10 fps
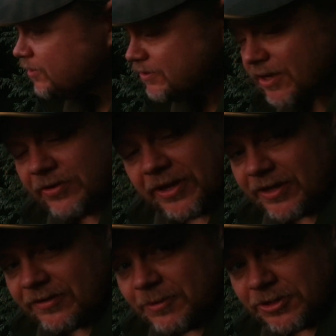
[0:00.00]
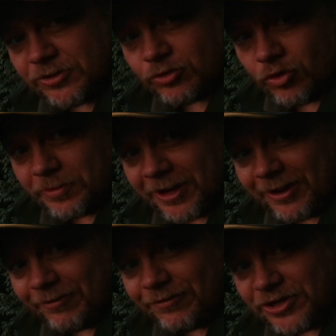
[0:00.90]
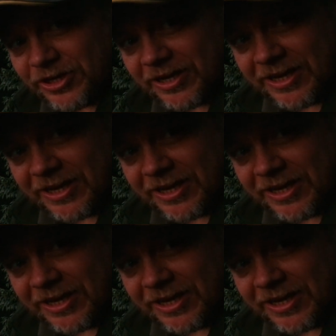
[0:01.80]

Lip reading: Don't get as much enjoyment out of fishing